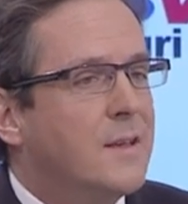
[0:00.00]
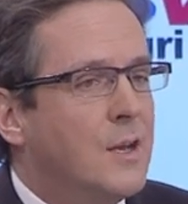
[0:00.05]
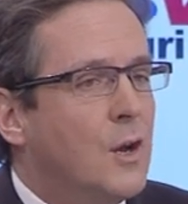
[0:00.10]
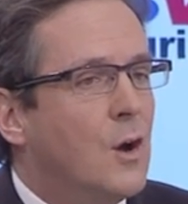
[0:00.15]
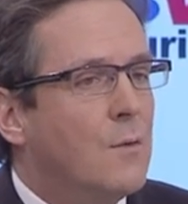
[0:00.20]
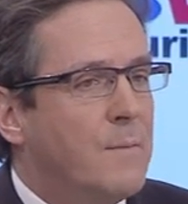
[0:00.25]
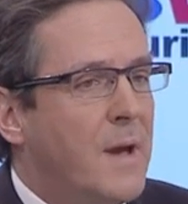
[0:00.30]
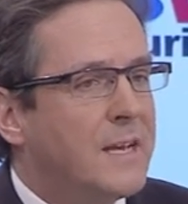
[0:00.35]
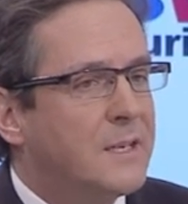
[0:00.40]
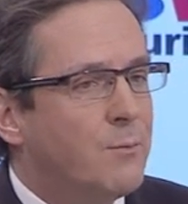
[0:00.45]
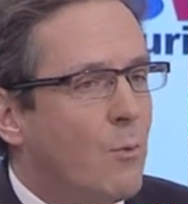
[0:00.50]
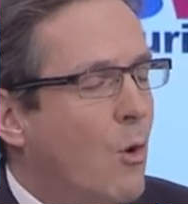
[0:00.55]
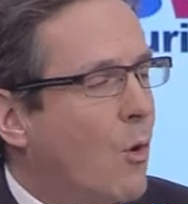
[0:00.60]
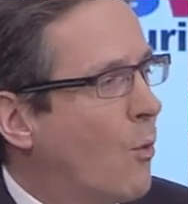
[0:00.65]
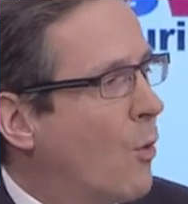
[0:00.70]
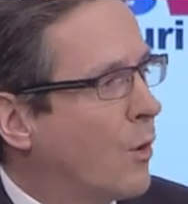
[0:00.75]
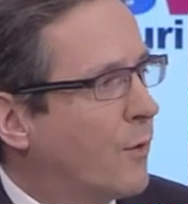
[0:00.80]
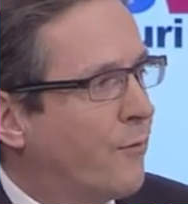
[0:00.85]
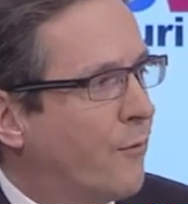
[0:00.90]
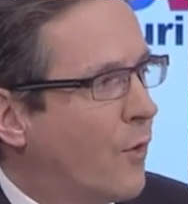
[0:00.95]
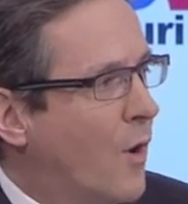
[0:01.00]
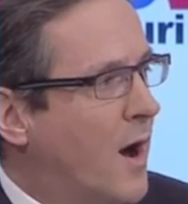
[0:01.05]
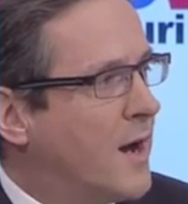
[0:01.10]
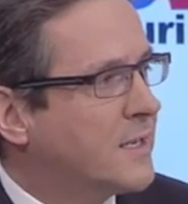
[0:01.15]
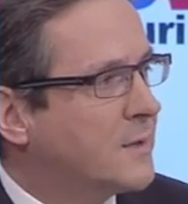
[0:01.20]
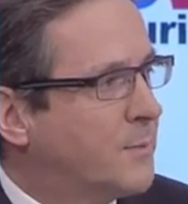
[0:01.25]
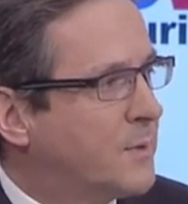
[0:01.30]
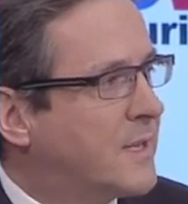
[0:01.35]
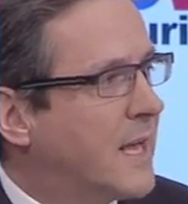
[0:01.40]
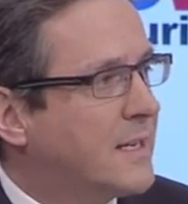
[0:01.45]
You know, it makes more work for
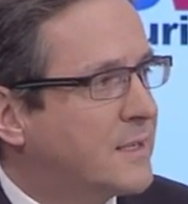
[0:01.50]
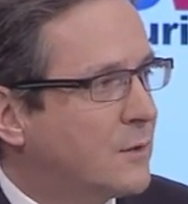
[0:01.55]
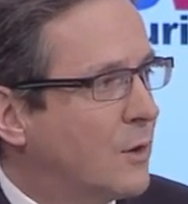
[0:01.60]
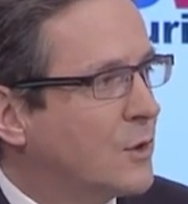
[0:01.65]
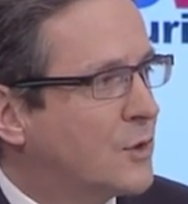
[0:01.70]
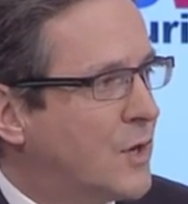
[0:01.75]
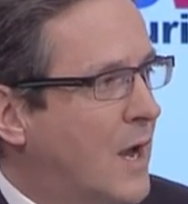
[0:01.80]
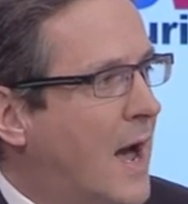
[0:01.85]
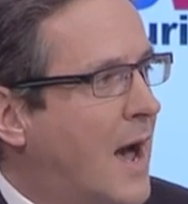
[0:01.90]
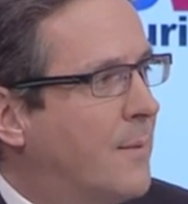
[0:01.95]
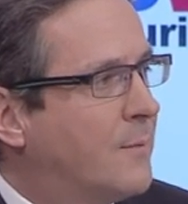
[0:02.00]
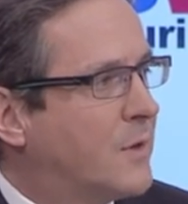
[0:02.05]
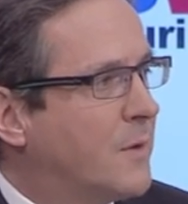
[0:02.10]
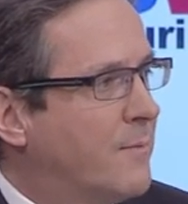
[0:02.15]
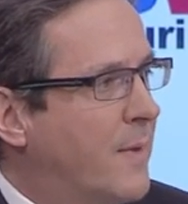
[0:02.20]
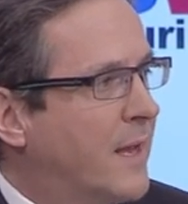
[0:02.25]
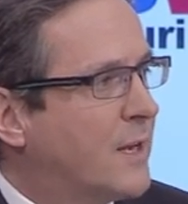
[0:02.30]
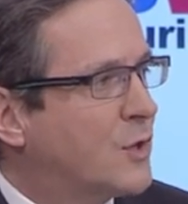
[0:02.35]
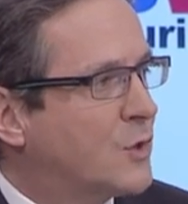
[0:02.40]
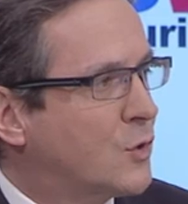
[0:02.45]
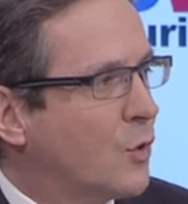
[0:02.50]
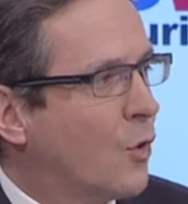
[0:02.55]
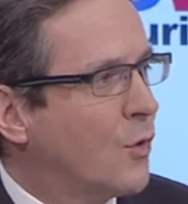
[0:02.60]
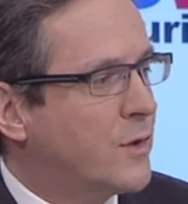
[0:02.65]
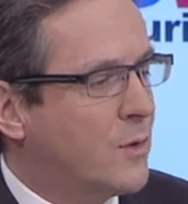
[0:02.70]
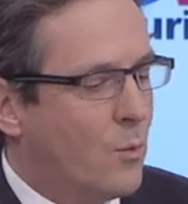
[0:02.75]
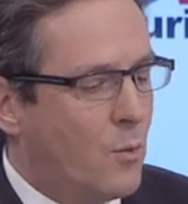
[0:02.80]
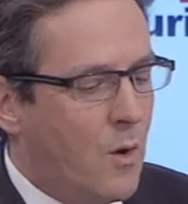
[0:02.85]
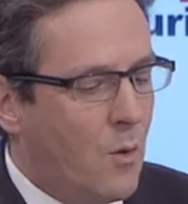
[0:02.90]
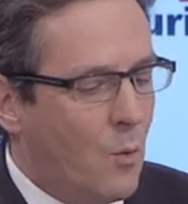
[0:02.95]
us, but that's our job to make sure
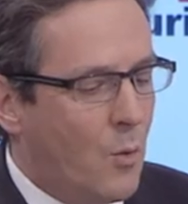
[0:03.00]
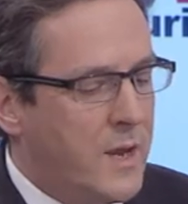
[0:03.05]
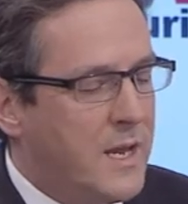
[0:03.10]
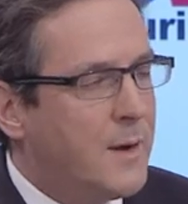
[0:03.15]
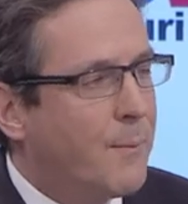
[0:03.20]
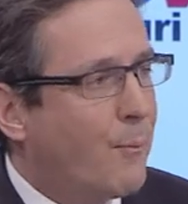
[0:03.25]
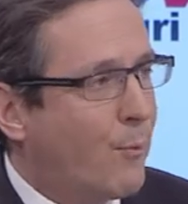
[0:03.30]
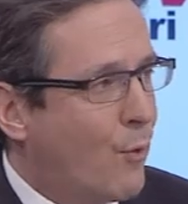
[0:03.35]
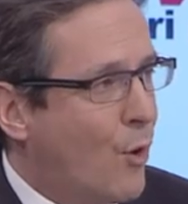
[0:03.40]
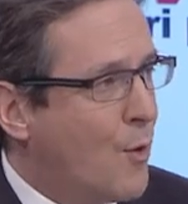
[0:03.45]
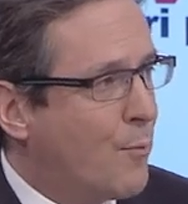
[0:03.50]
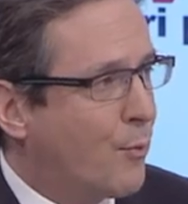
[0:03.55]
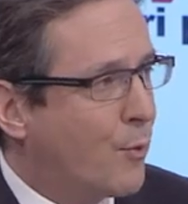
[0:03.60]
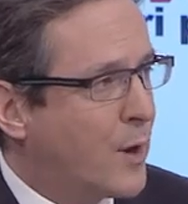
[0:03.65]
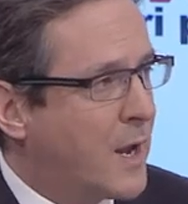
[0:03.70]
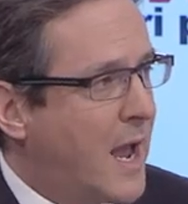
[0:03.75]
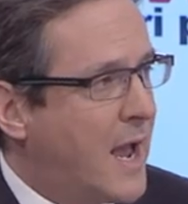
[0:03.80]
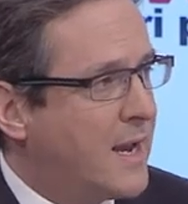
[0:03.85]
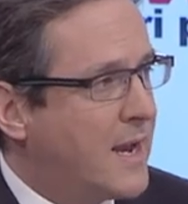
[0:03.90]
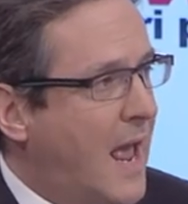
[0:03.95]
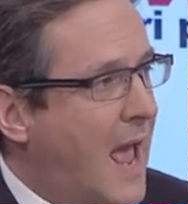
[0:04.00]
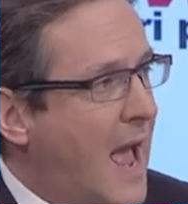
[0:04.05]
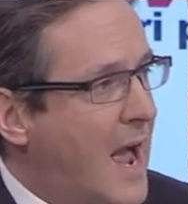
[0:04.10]
that what we appropriate